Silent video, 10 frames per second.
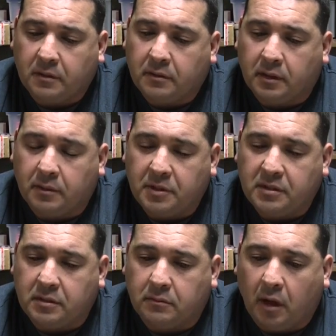they're going to be
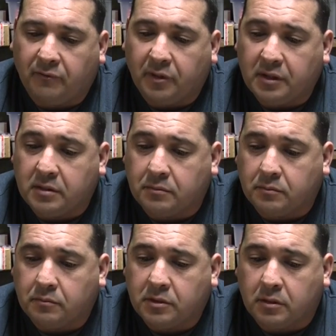some offering
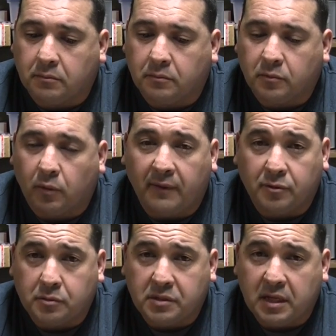some some
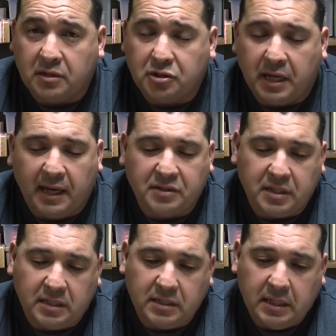rifles with Sage
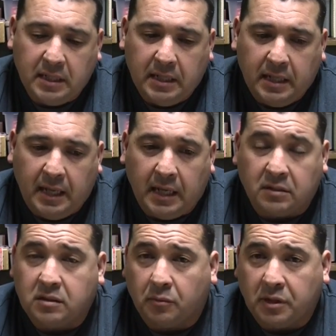chassis
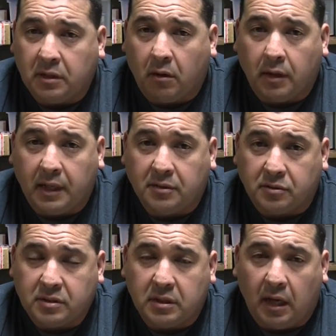and some with the
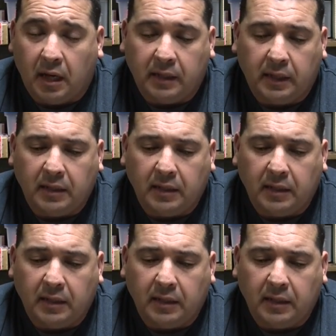Archangel stock.